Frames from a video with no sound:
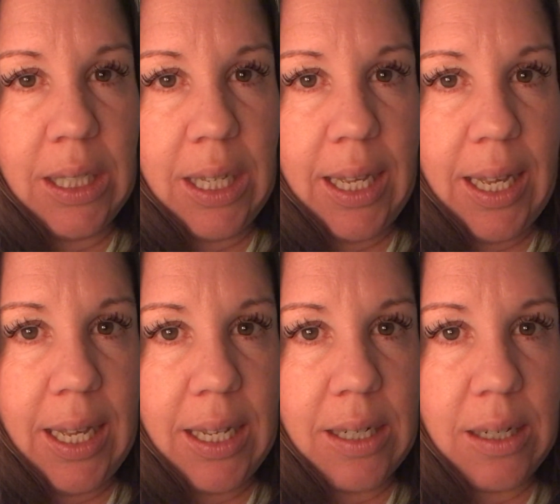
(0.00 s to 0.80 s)

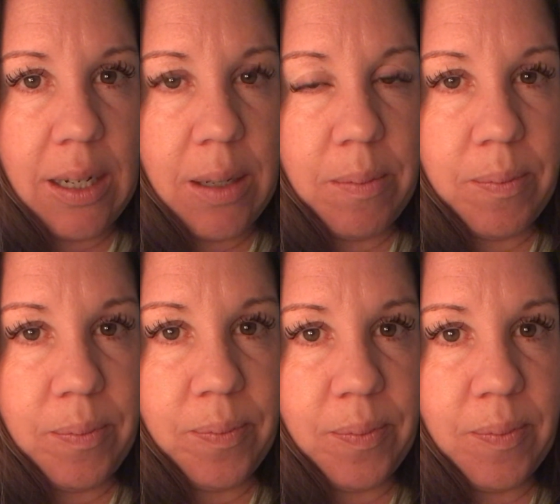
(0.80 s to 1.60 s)
And
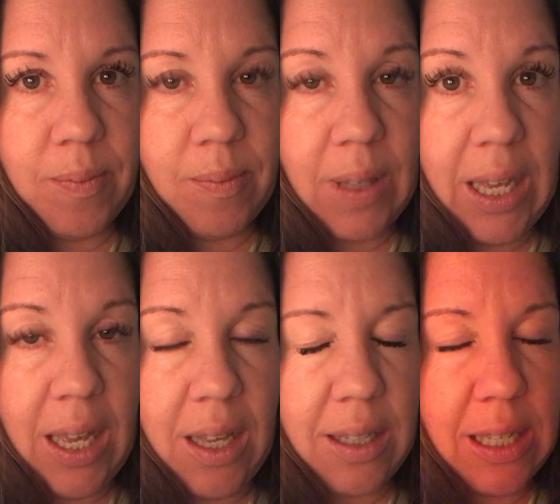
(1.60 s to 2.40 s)

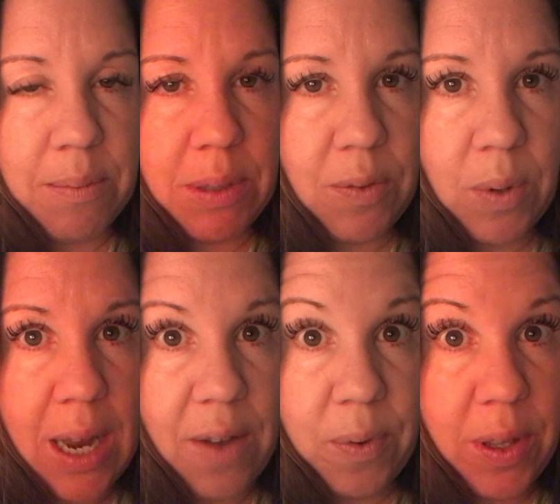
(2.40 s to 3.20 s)
yeah, I can't believe we're
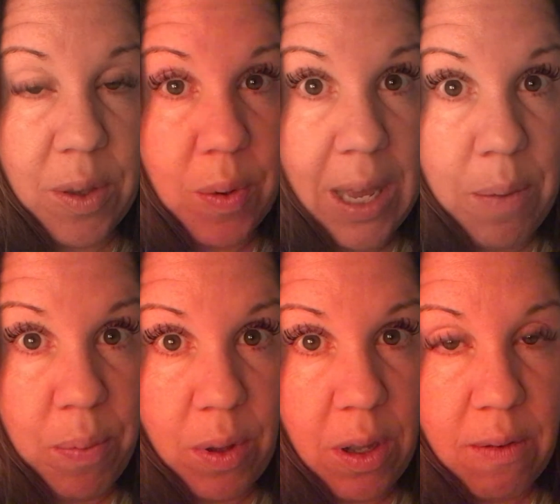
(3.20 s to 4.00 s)
halfway through
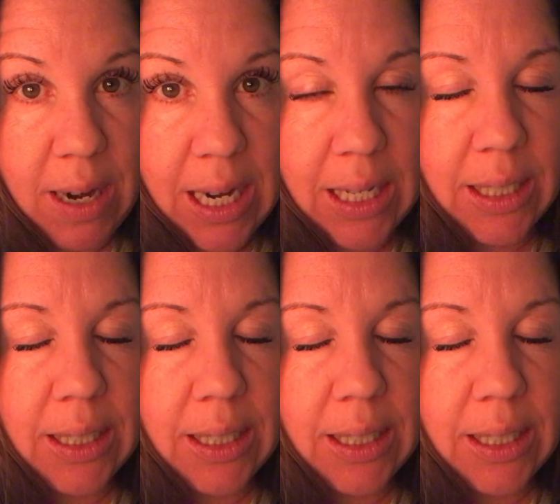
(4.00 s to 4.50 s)
April already.